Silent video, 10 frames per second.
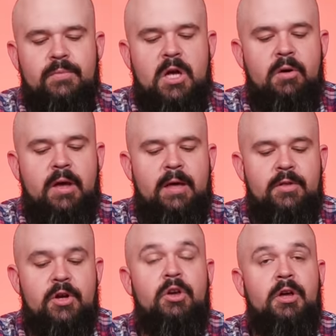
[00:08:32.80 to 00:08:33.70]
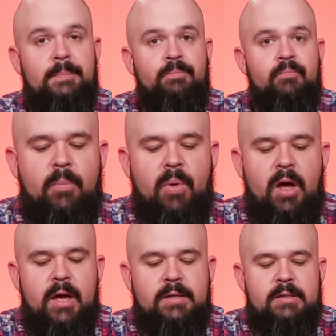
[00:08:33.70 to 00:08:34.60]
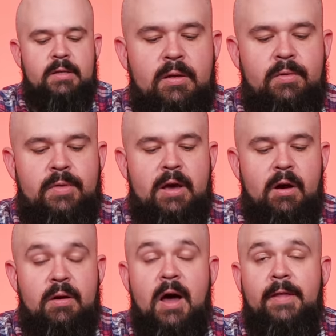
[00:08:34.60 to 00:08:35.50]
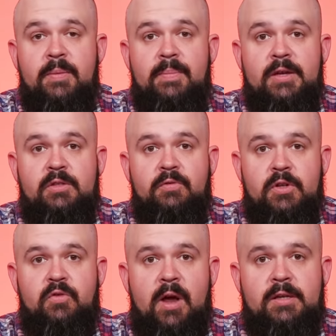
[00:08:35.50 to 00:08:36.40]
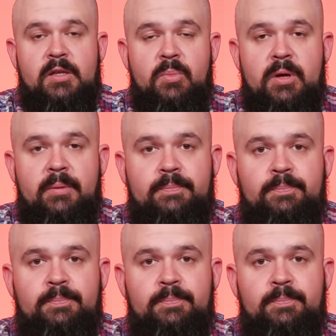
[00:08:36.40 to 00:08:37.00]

They're okay, they're good, but they are not the best French fries up here.